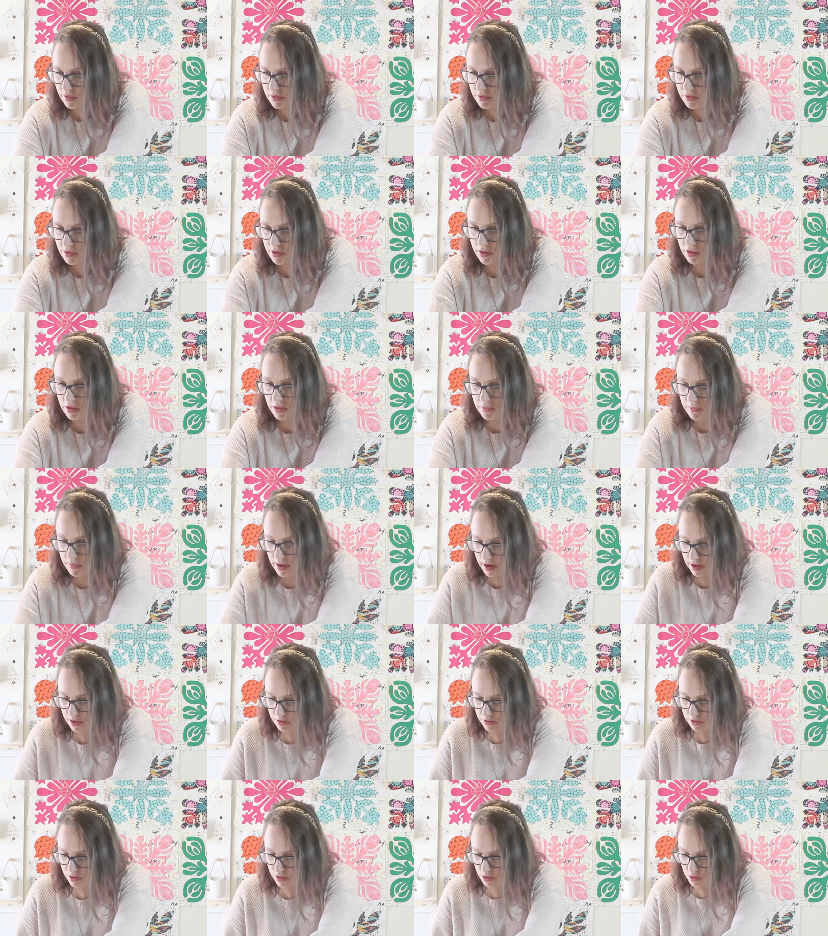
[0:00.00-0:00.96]
So I'm going to
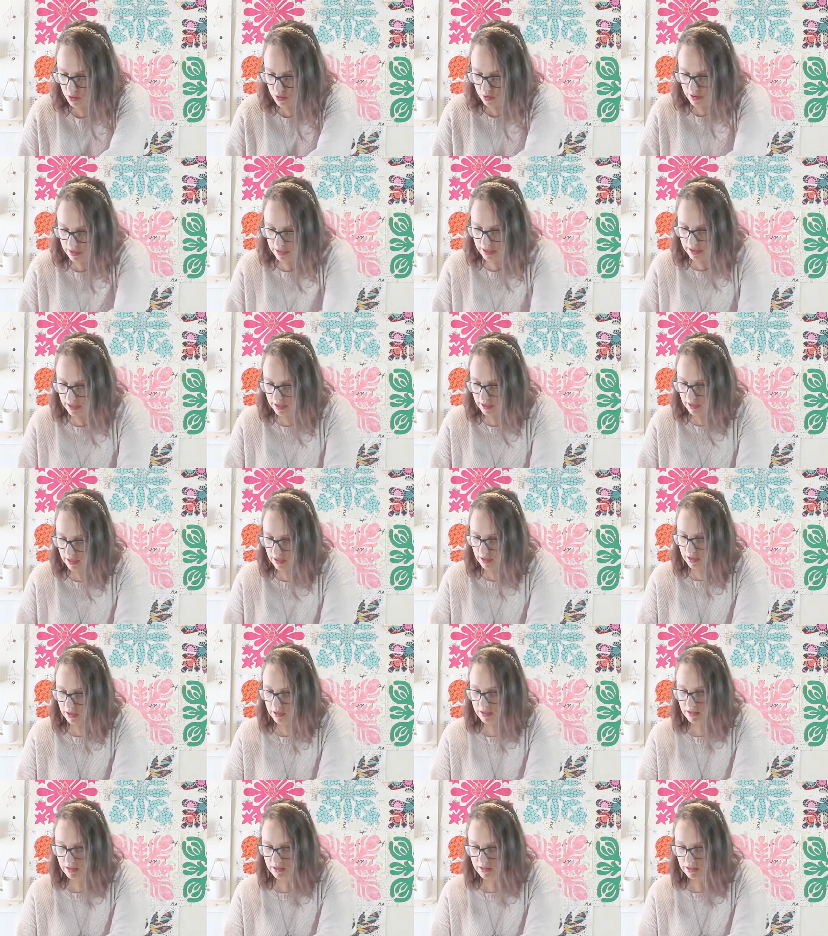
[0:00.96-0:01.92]
mark the corner
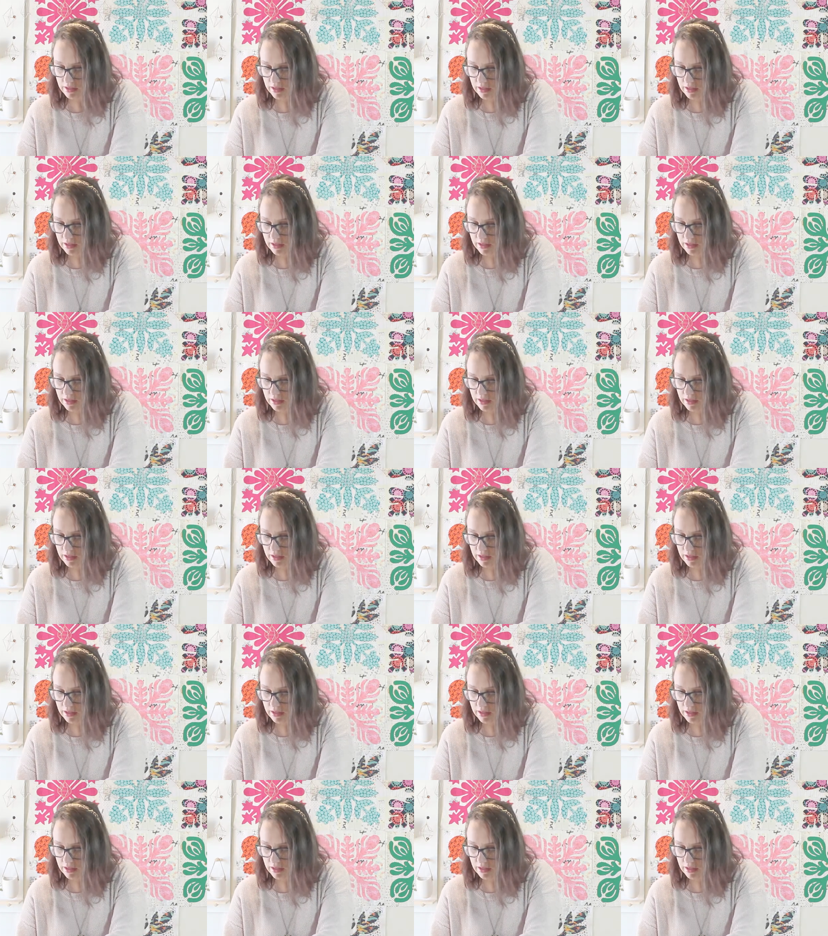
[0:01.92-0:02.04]
here.